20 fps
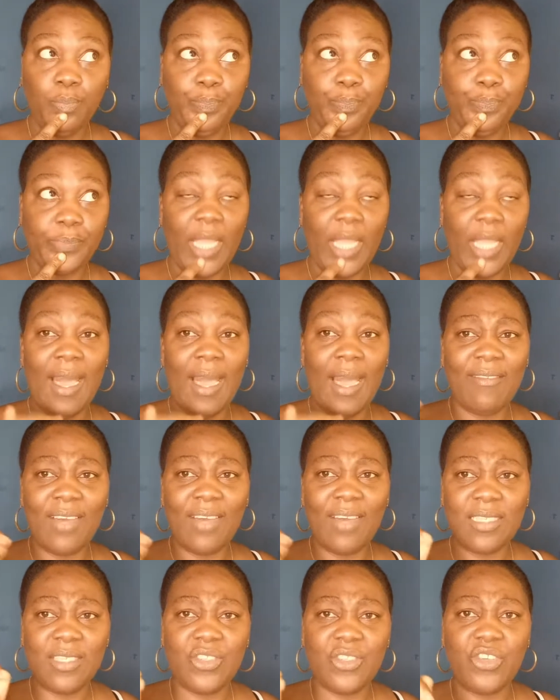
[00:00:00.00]
I have a
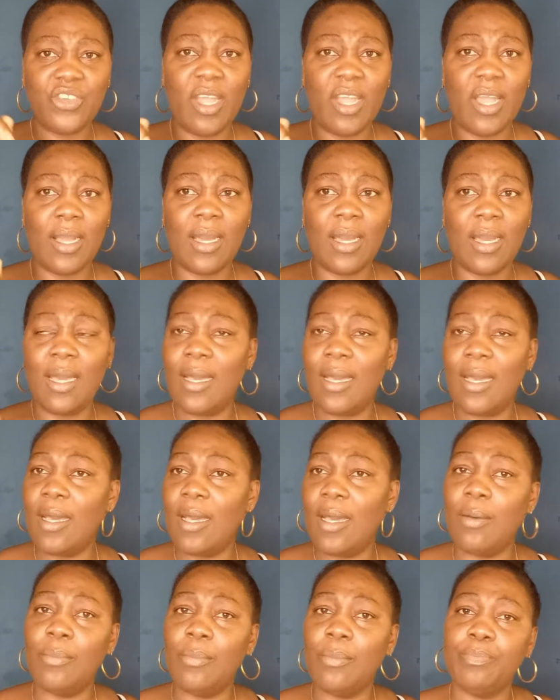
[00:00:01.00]
strong
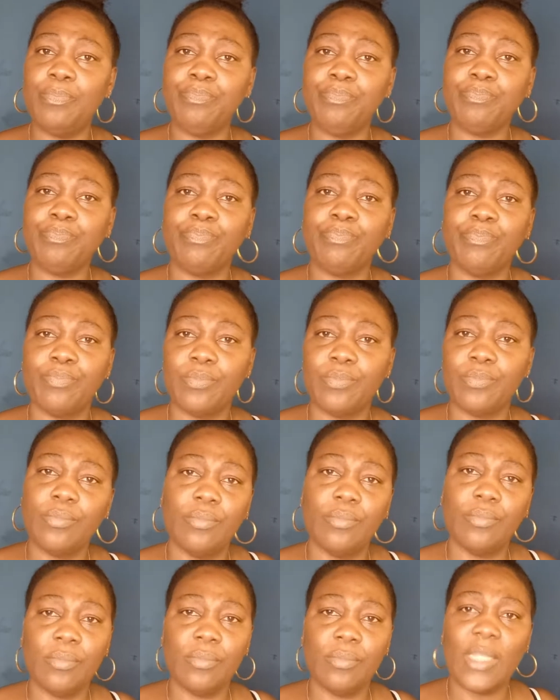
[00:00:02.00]
um
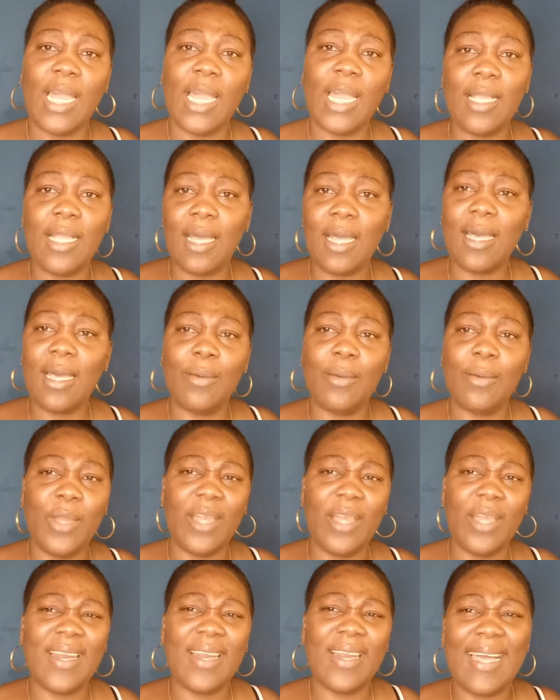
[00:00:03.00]
uh, um, what you
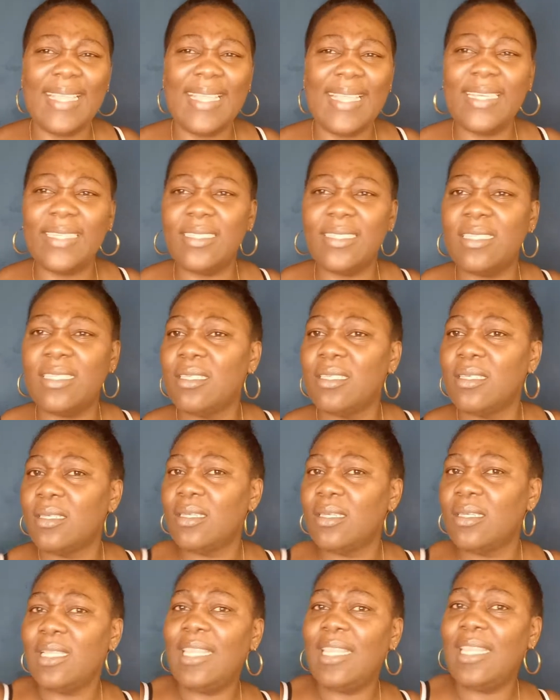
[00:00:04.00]
call it?
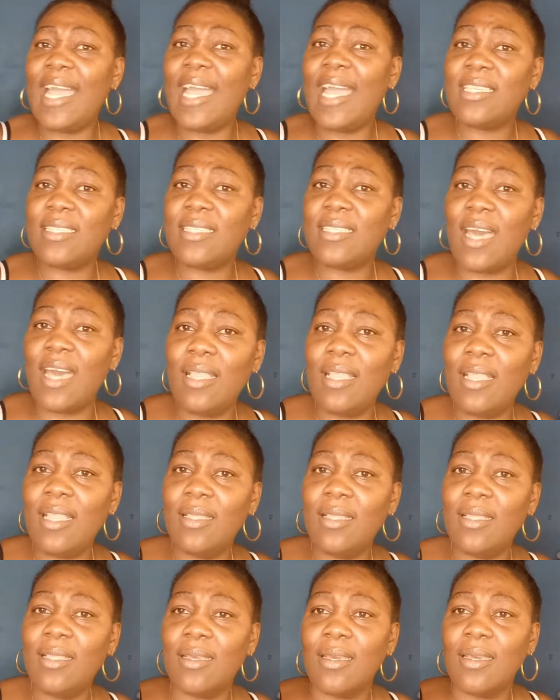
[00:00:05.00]
Lysol.
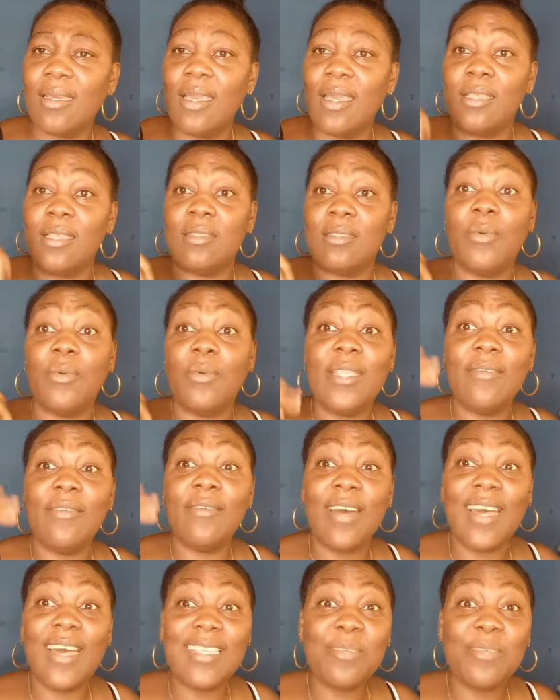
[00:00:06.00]
So whenever
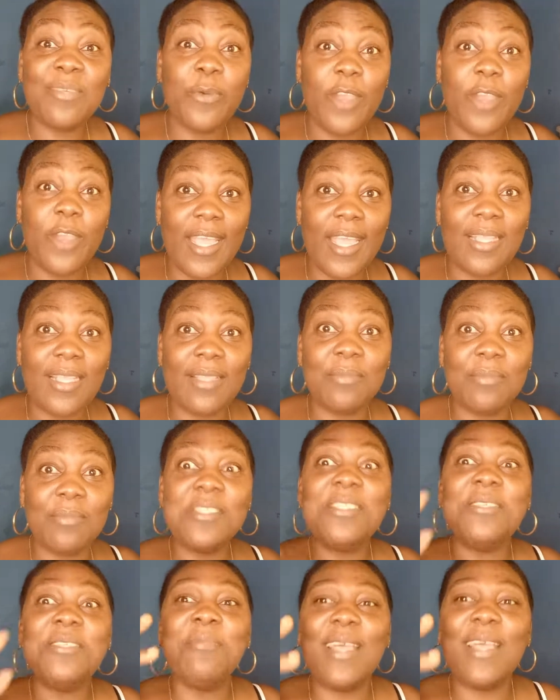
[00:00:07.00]
I spray it, me
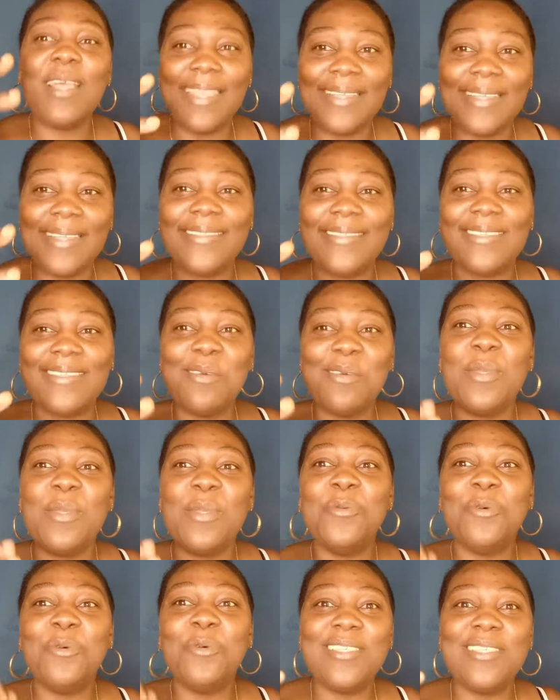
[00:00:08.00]
smell it. So me
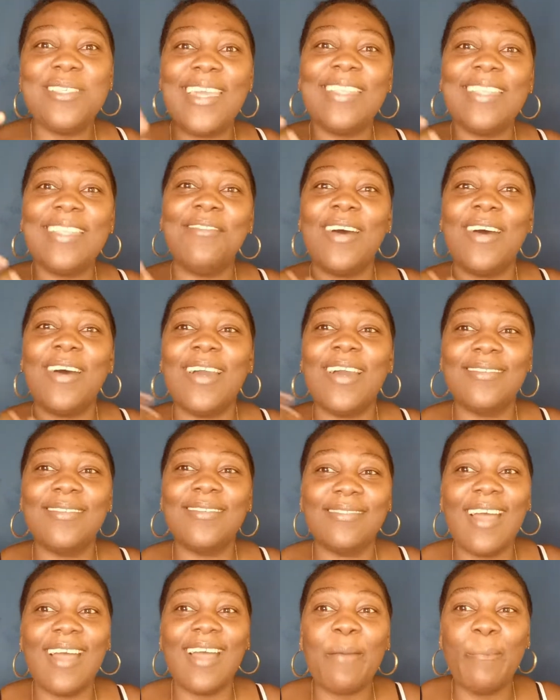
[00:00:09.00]
know say it never
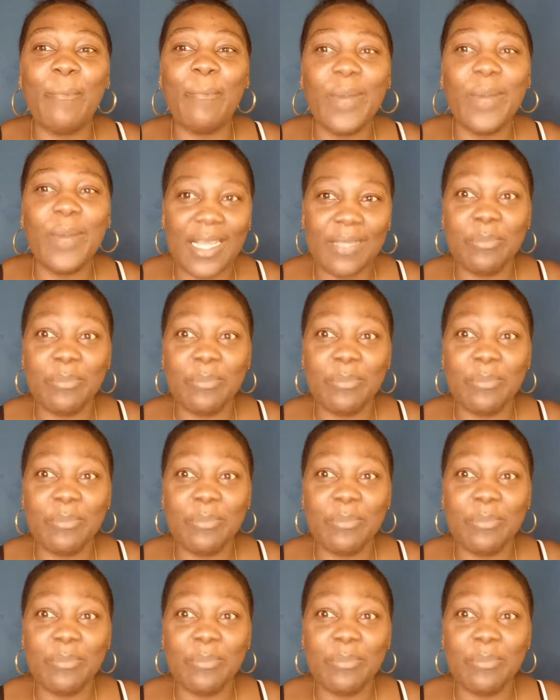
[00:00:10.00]
that bad.